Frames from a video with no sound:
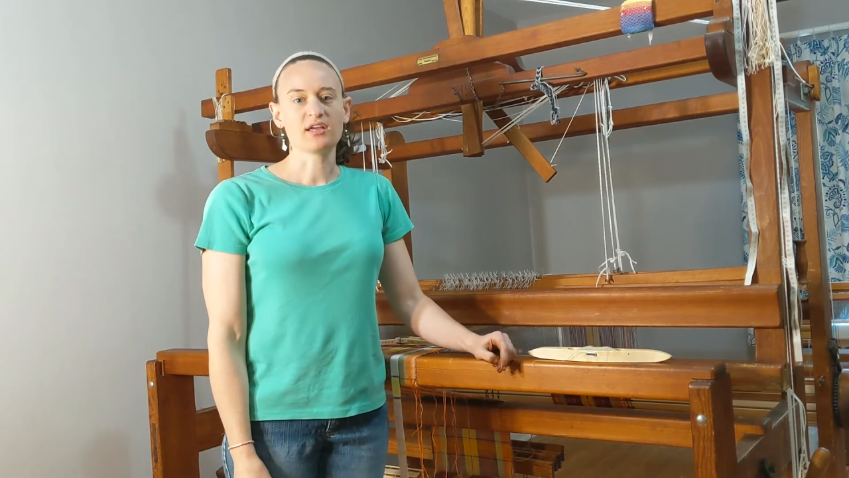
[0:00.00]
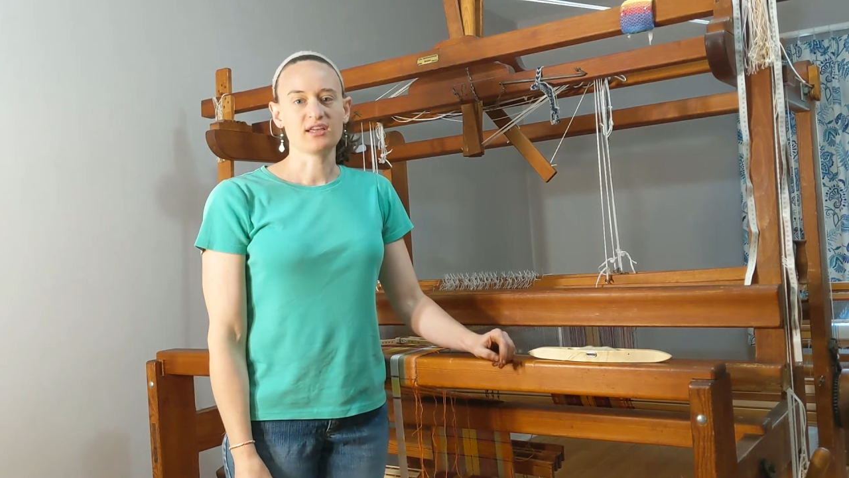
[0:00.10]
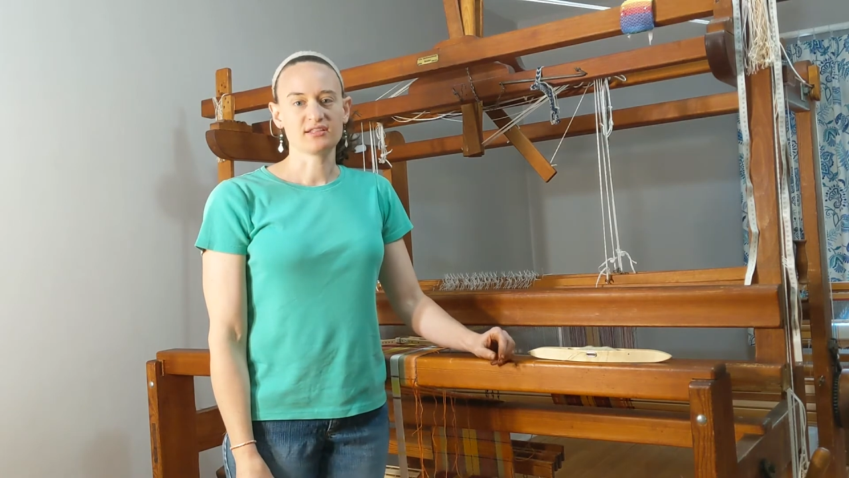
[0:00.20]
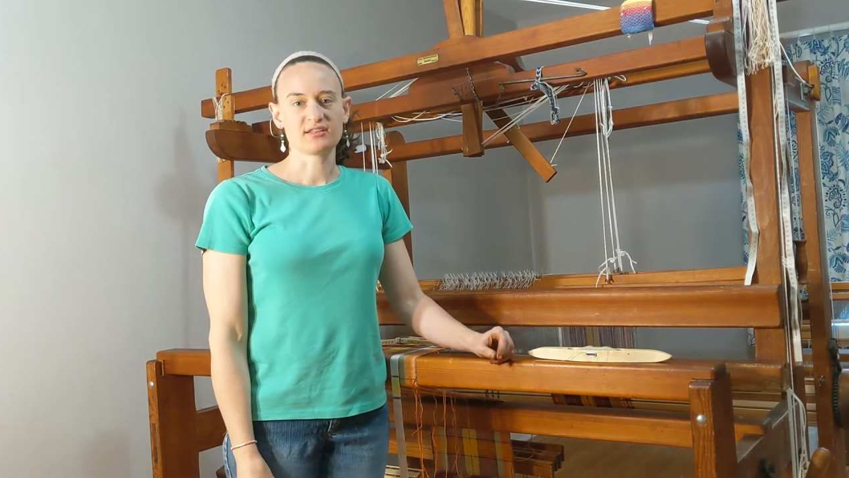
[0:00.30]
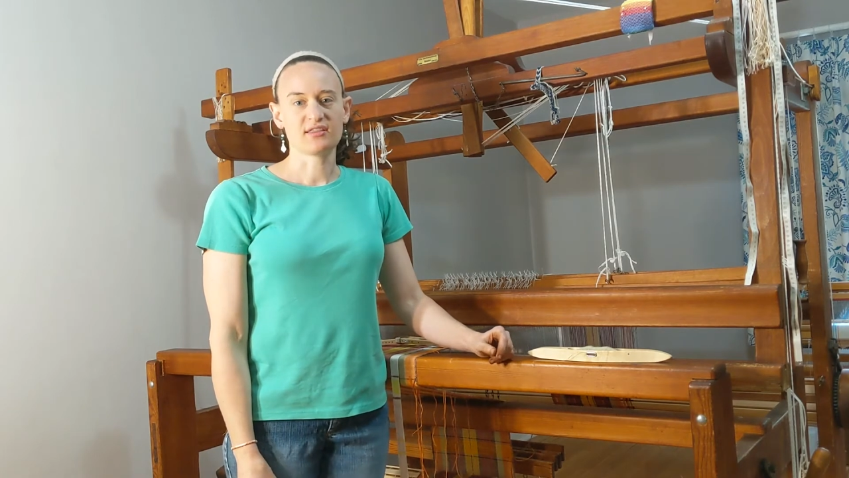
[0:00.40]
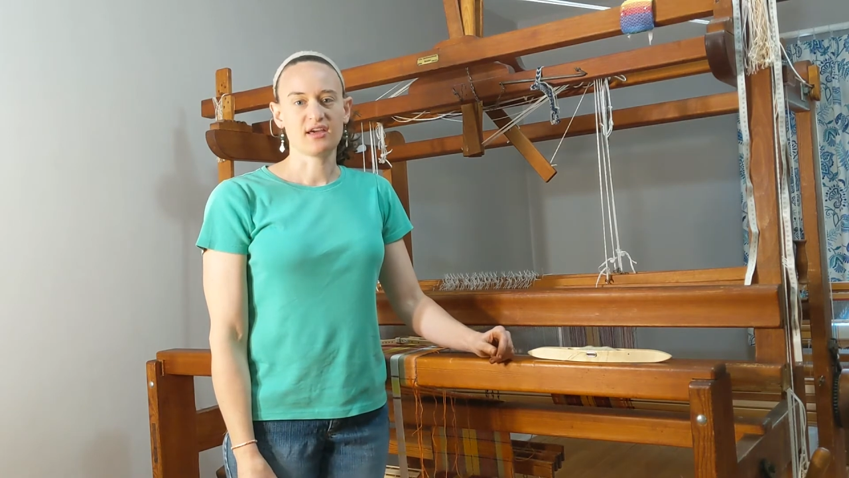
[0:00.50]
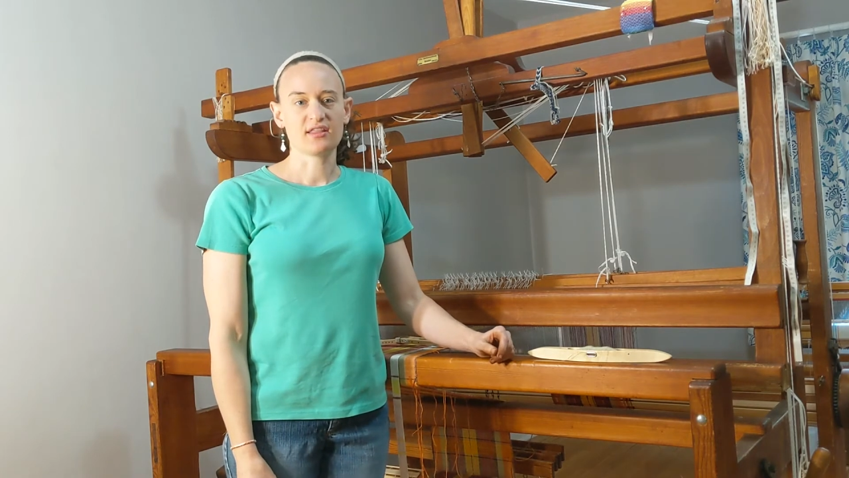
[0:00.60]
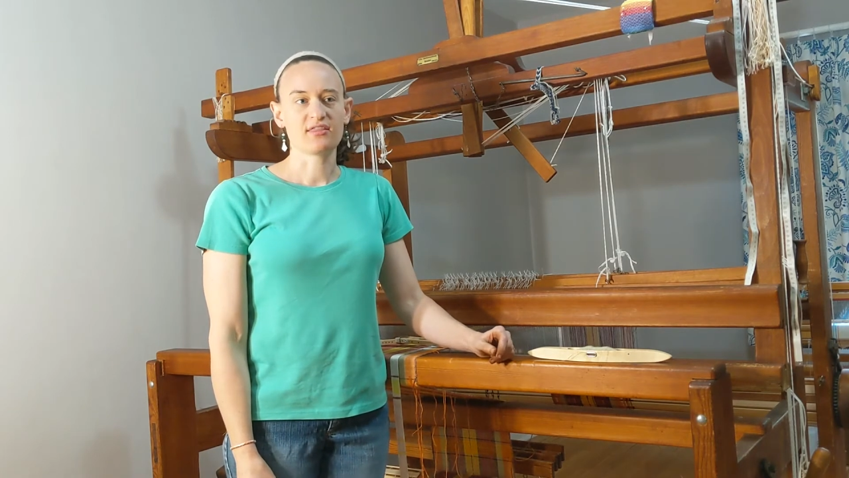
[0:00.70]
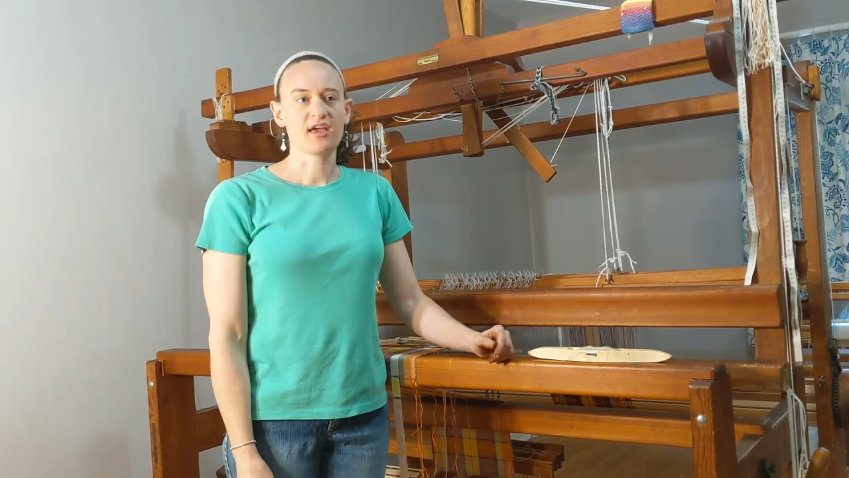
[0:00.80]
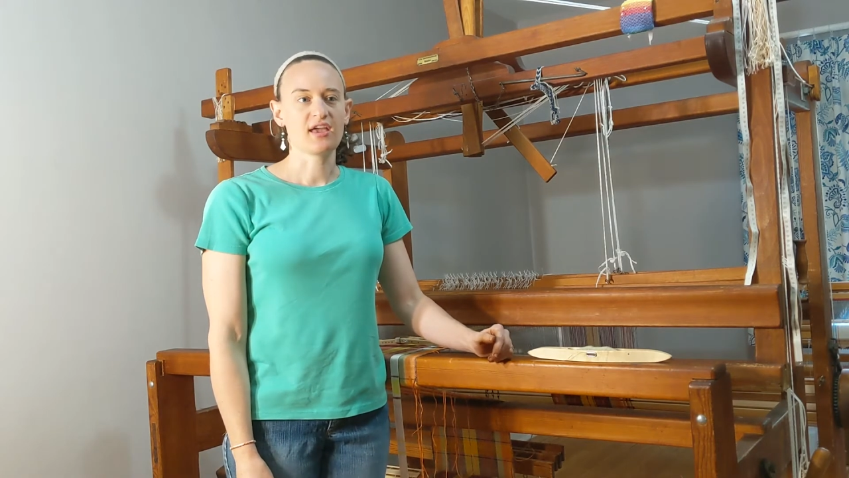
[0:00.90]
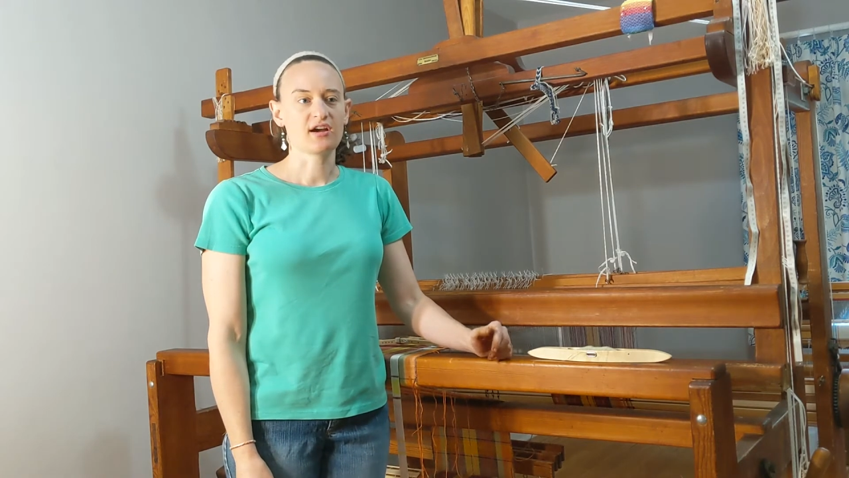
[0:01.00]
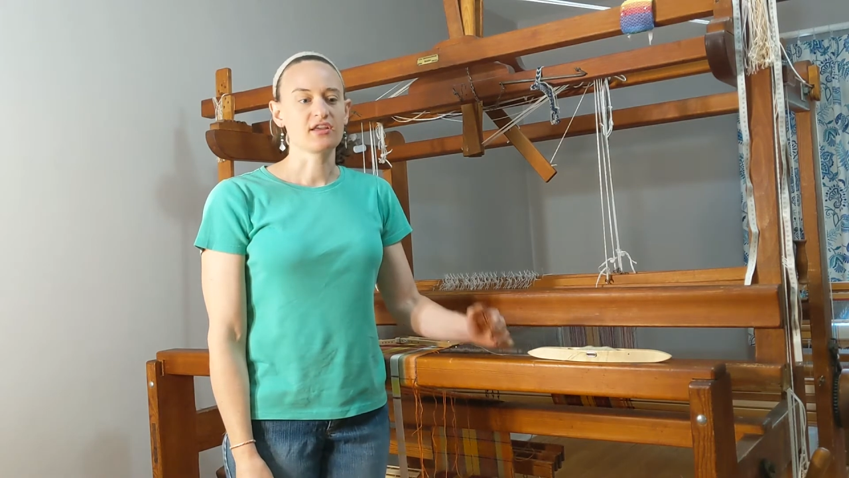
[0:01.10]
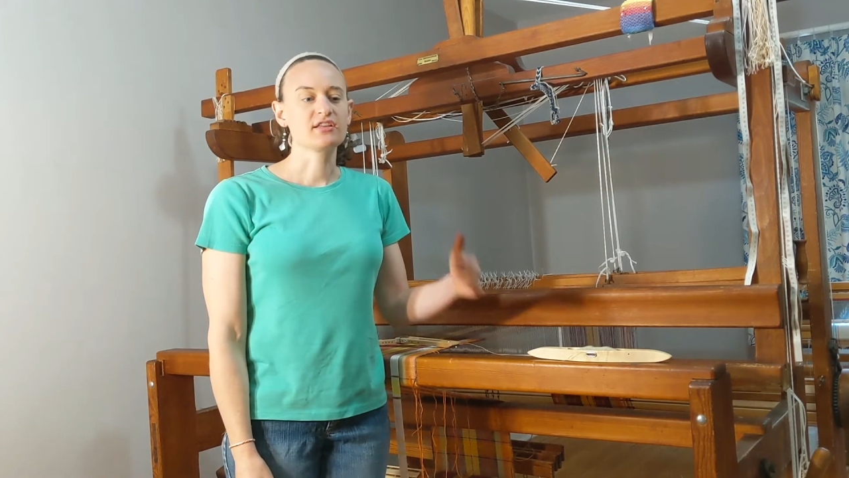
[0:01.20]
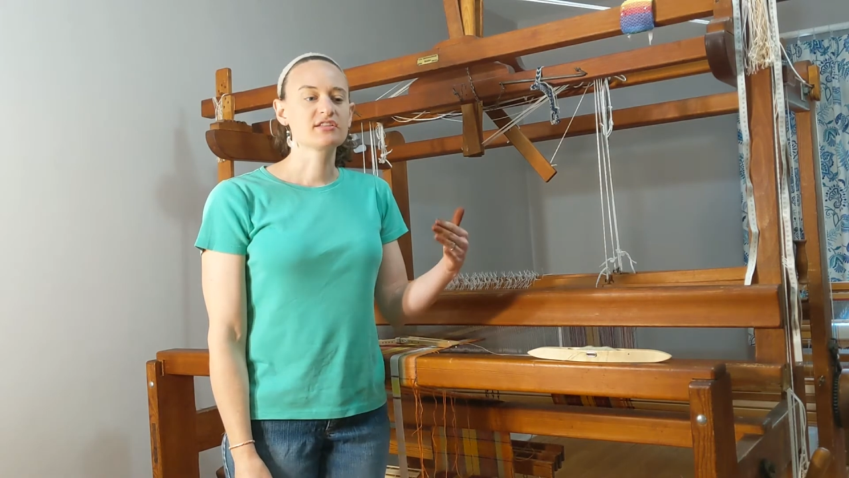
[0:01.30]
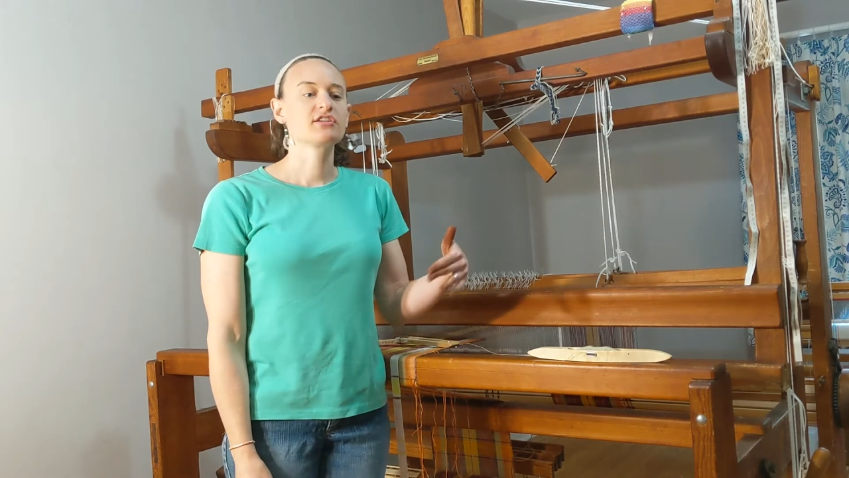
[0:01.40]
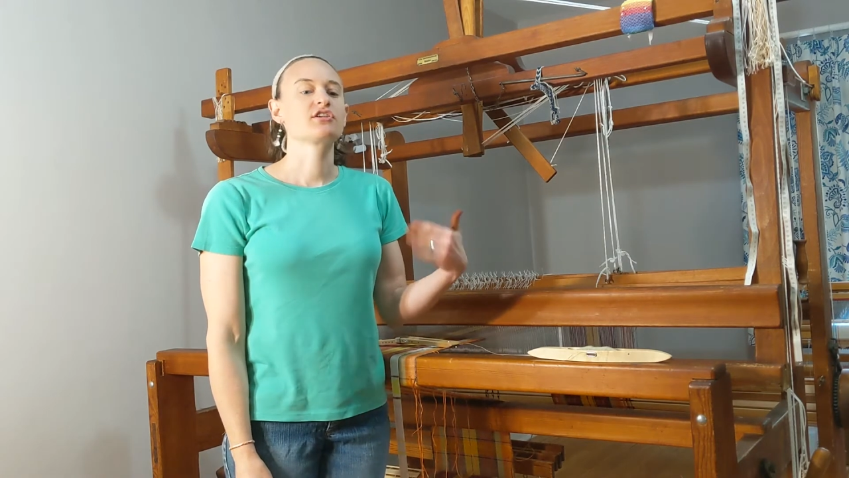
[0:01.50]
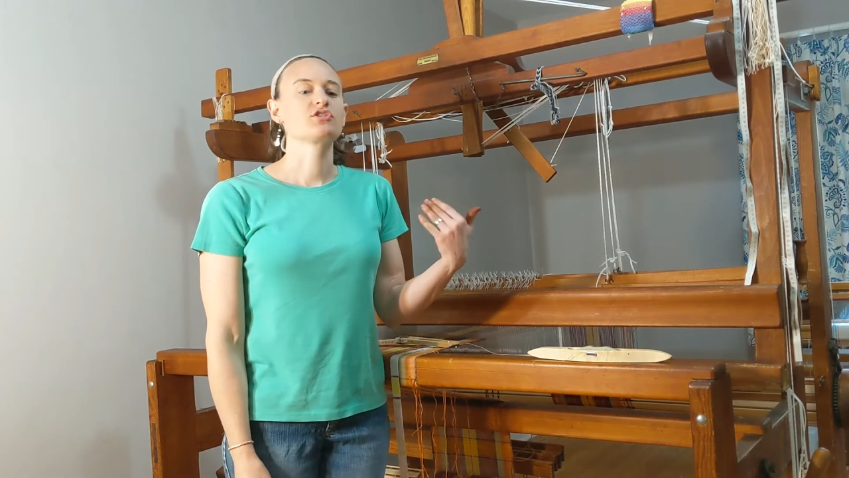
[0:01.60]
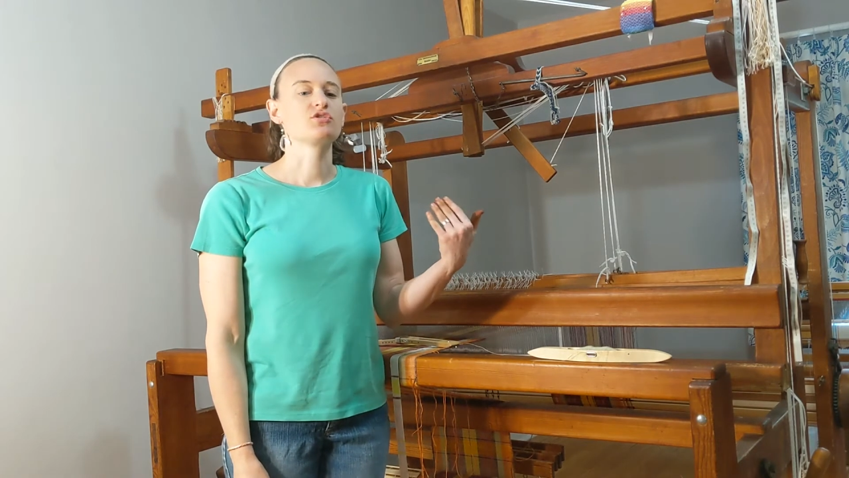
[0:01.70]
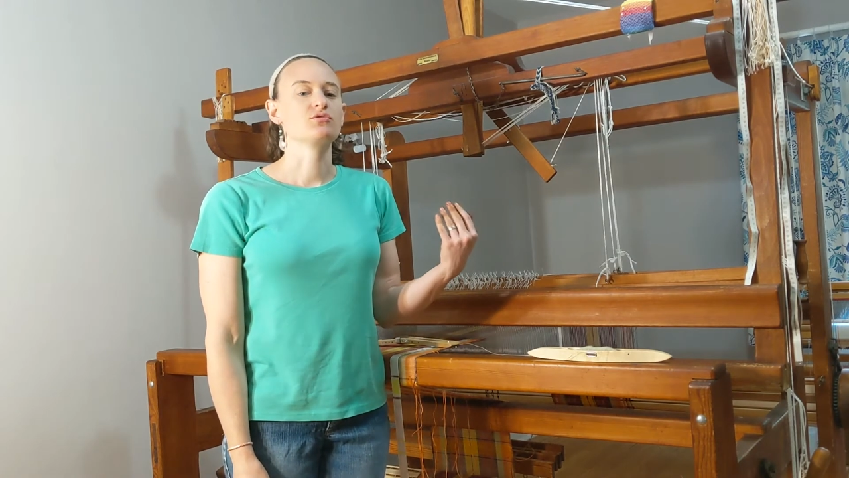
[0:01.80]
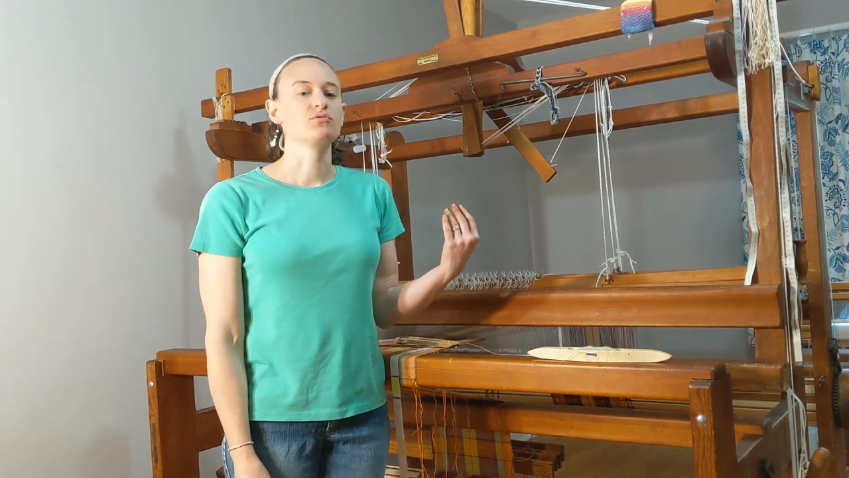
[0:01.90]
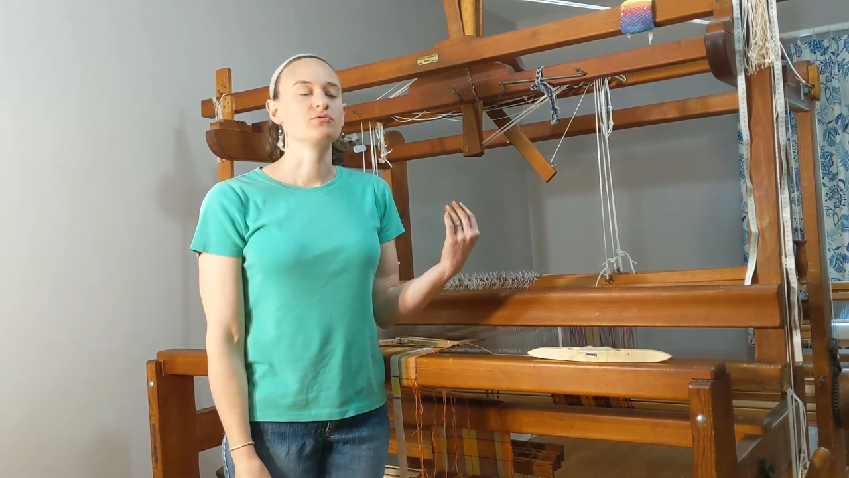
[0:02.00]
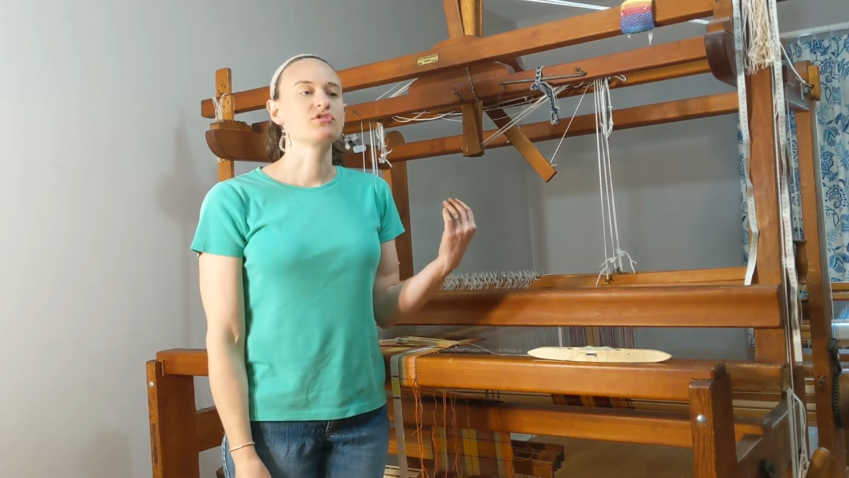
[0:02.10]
is that they are easier to